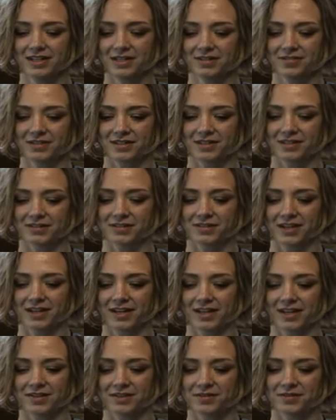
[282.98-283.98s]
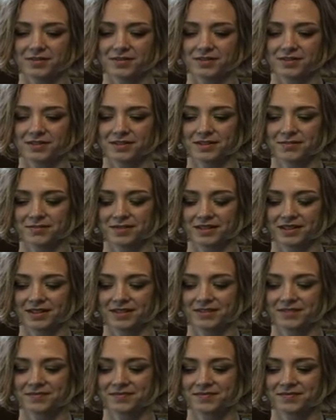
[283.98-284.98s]
give yesterday? I know there was something.
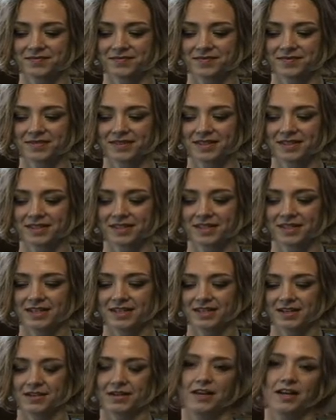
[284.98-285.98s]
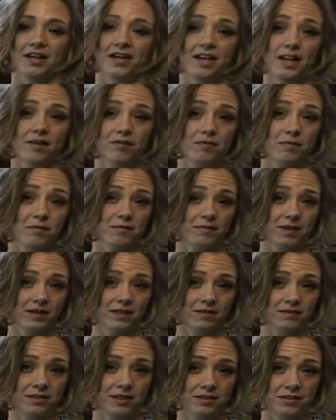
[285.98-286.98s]
Okay, I can't remember my
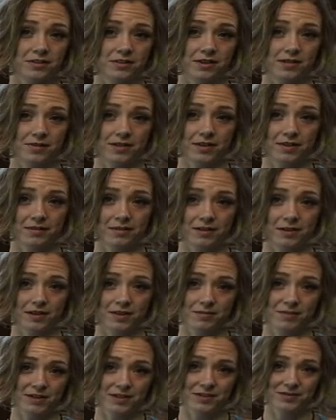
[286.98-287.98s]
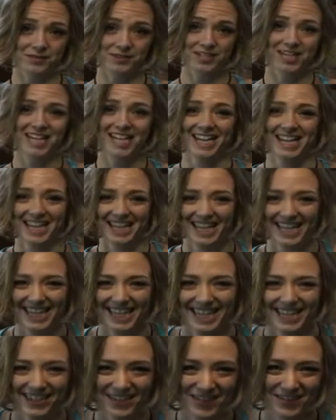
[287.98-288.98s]
gift yesterday without looking at my notes
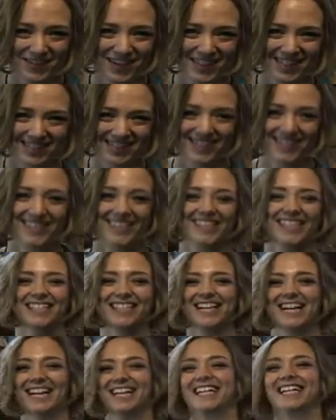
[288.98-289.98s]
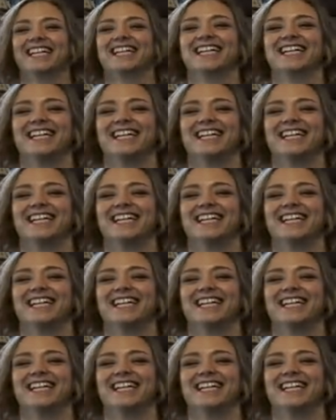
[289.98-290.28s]
or my journal online.